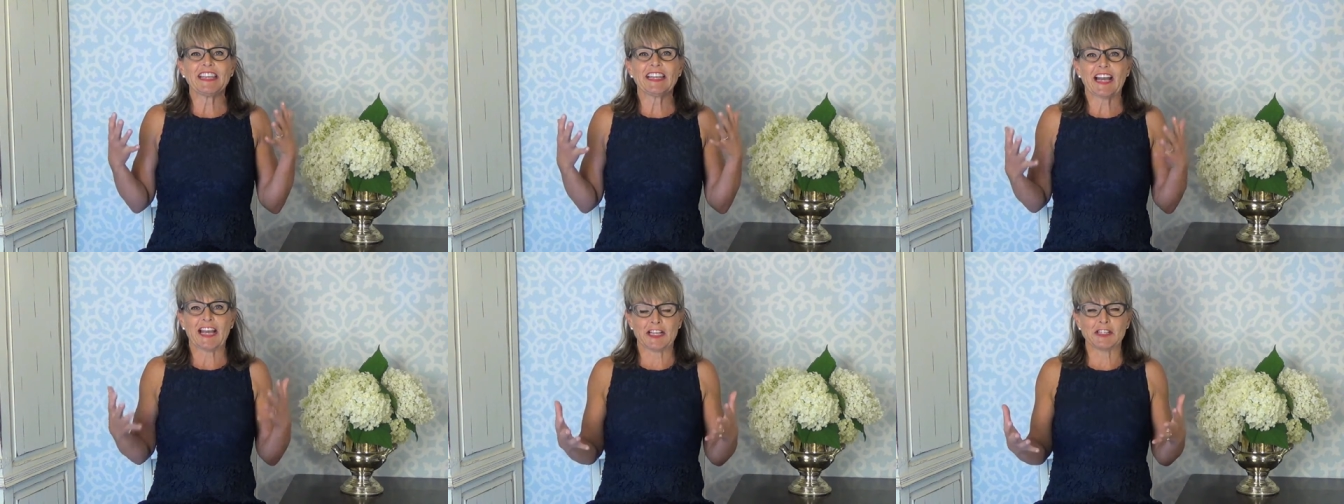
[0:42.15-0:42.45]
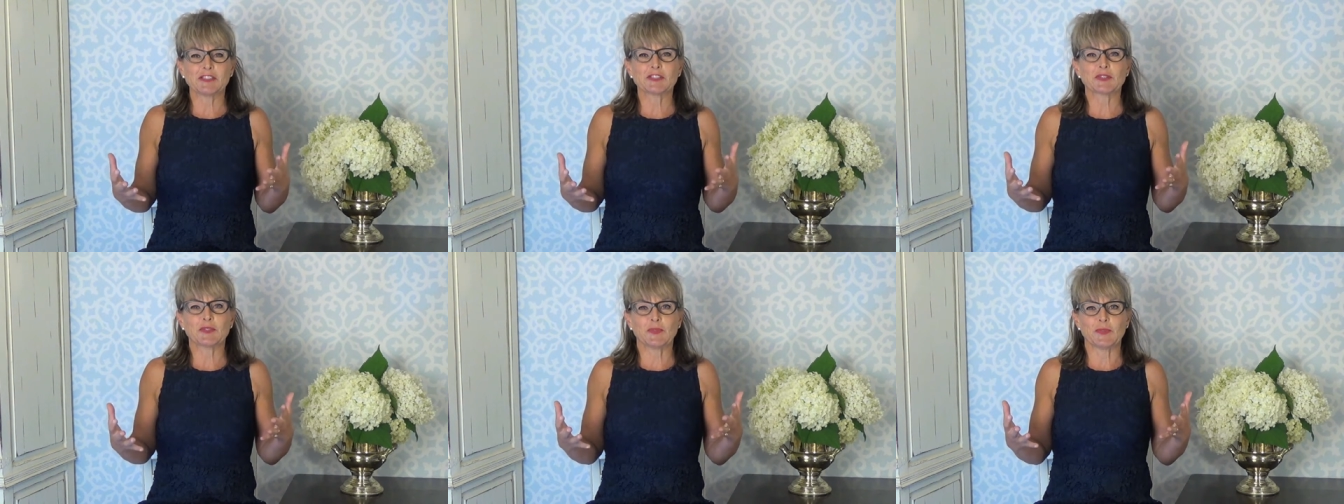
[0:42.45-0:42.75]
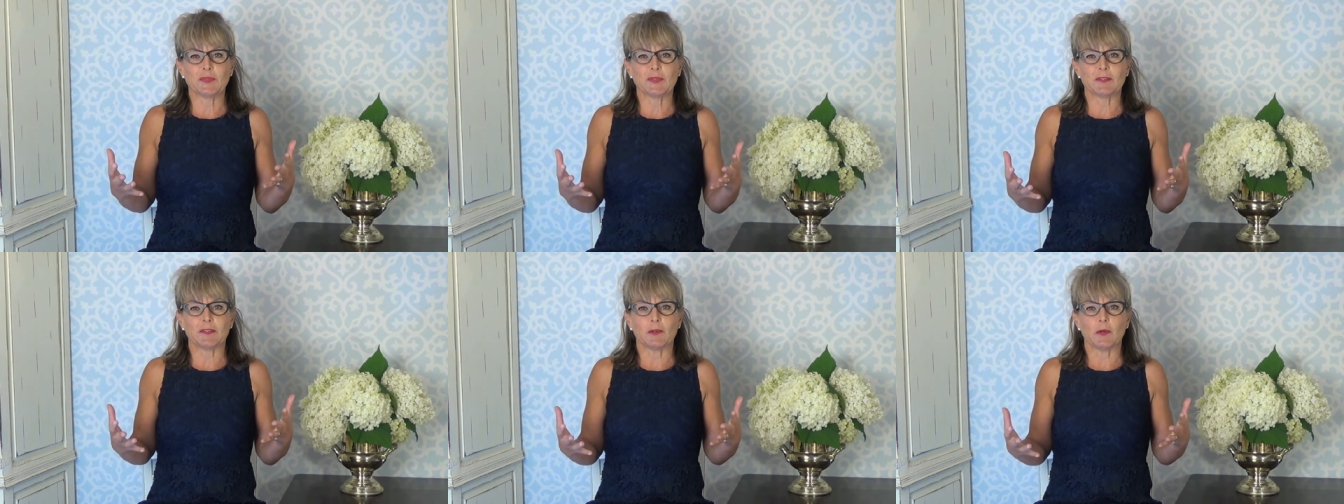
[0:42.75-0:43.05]
in high
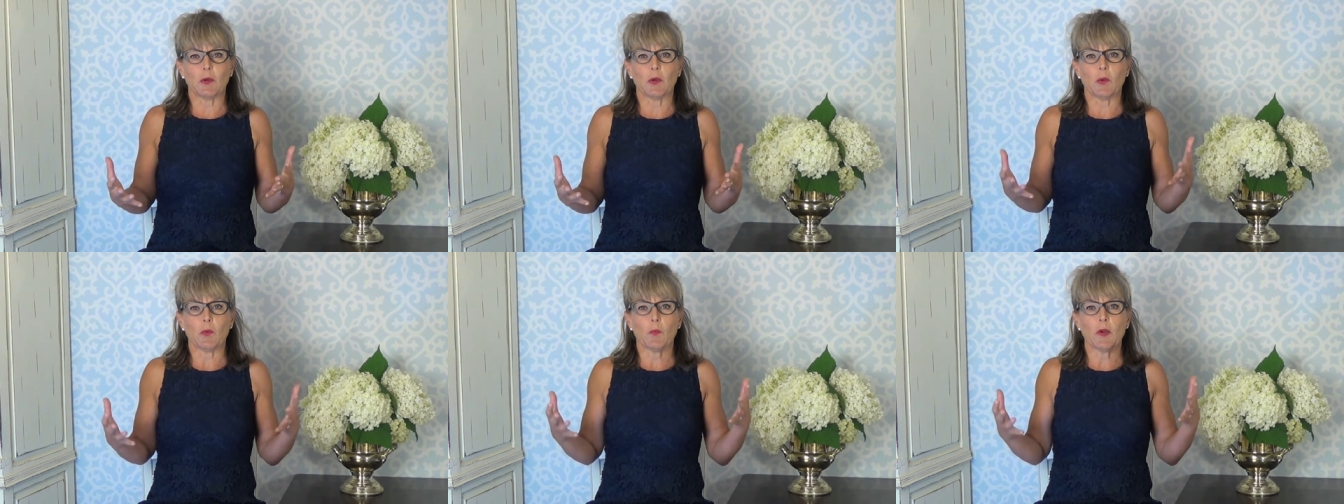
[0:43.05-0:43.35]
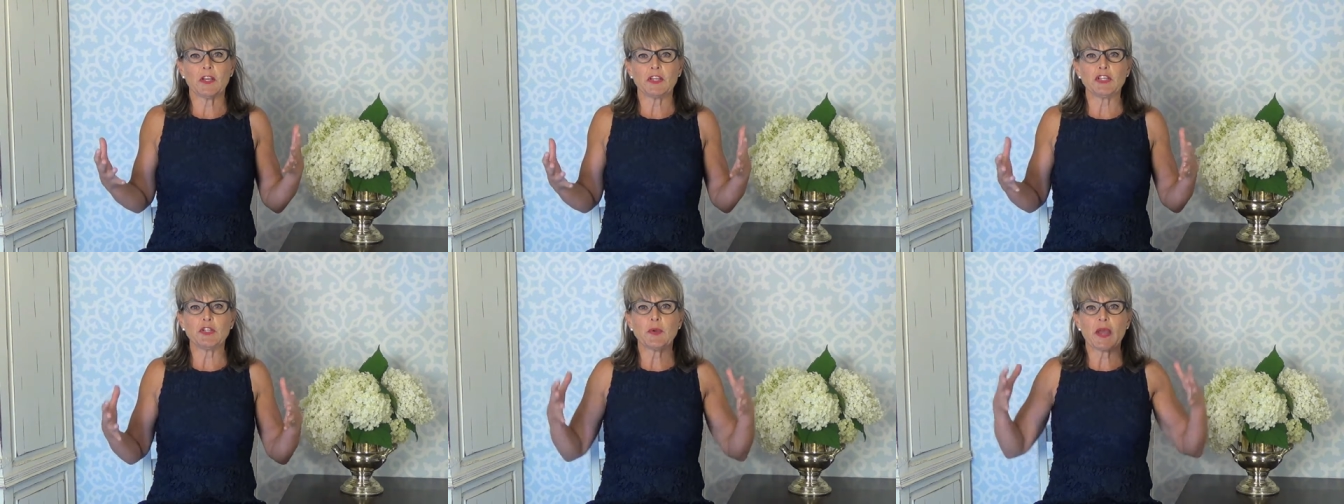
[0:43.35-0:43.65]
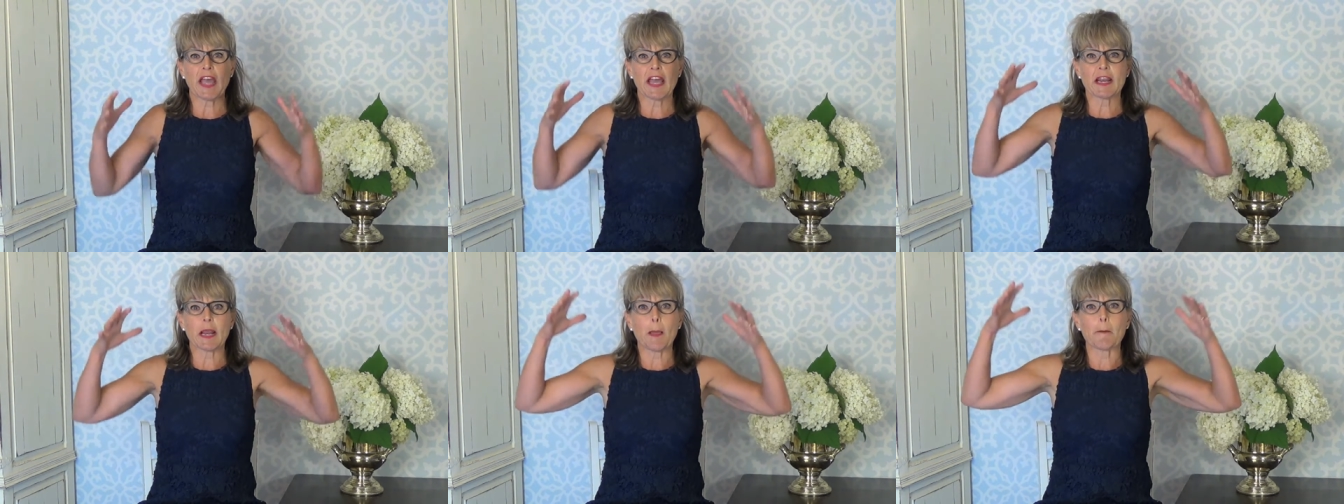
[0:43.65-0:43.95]
school when
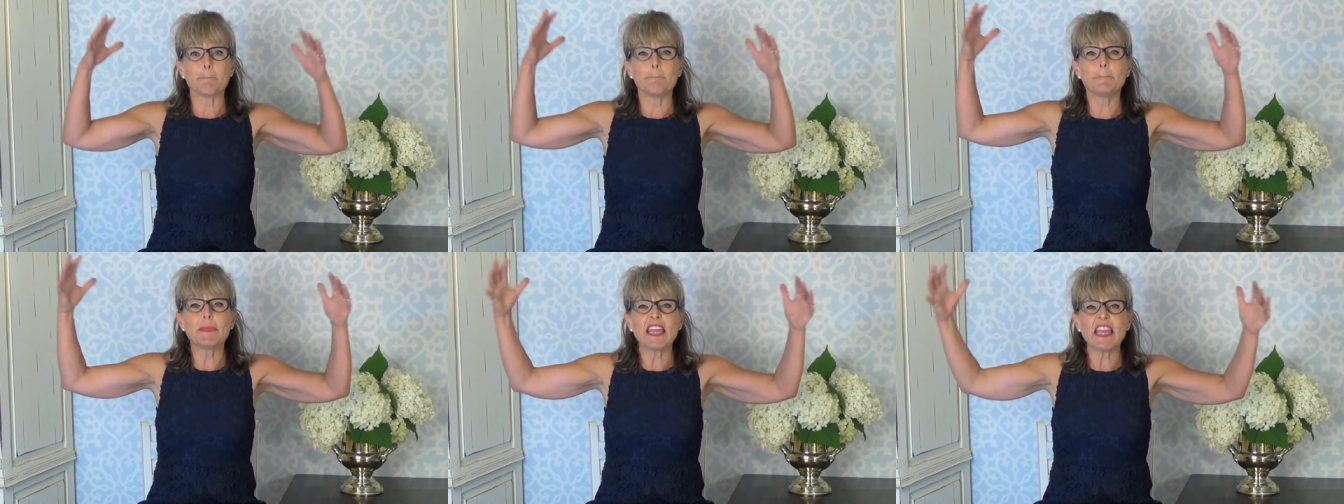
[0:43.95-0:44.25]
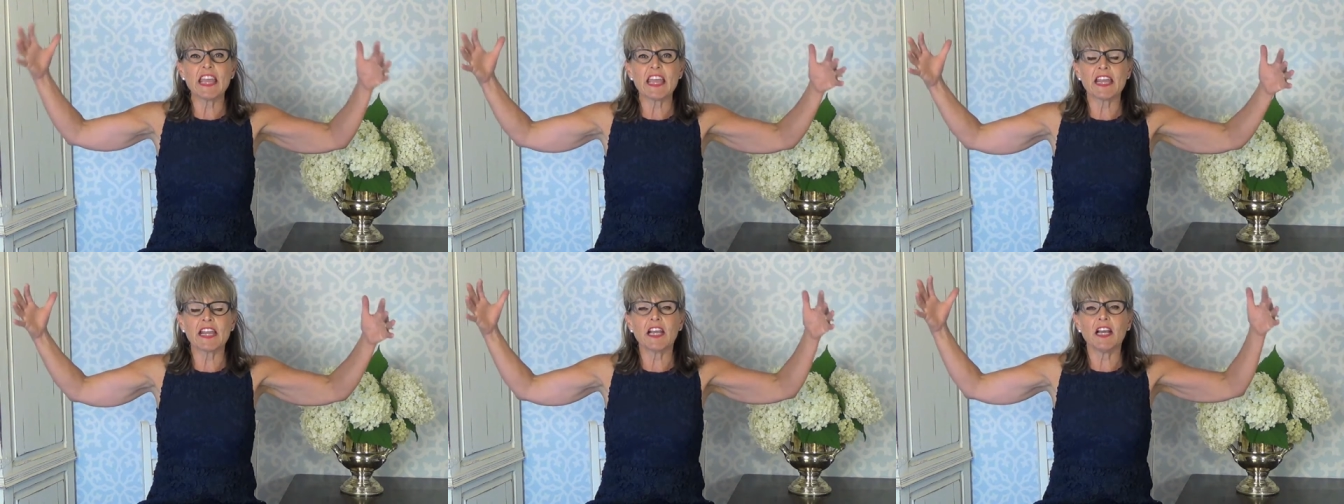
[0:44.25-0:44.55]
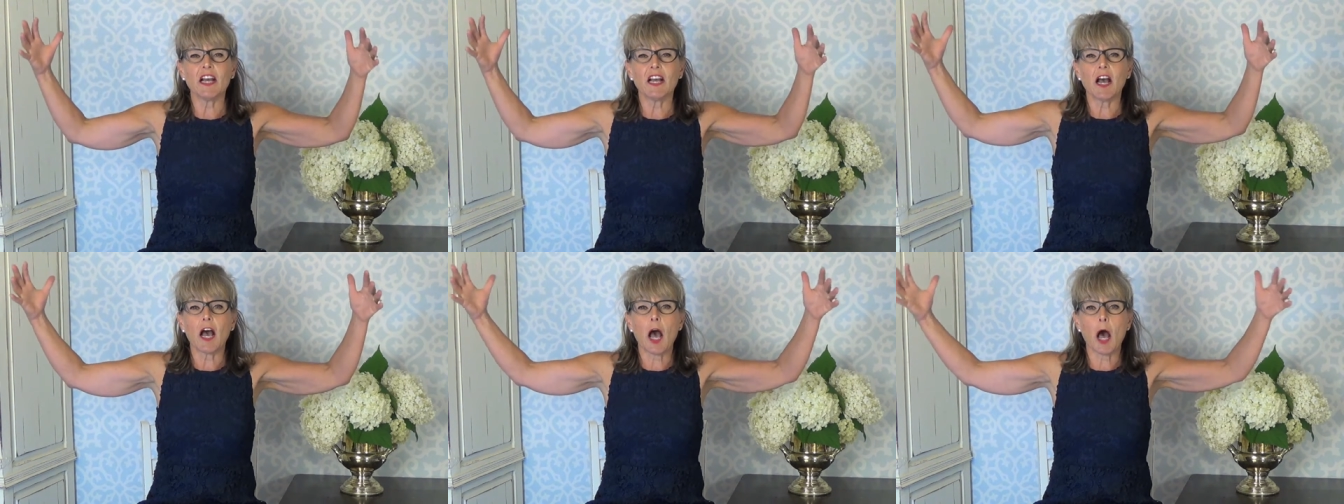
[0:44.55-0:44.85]
you had a big,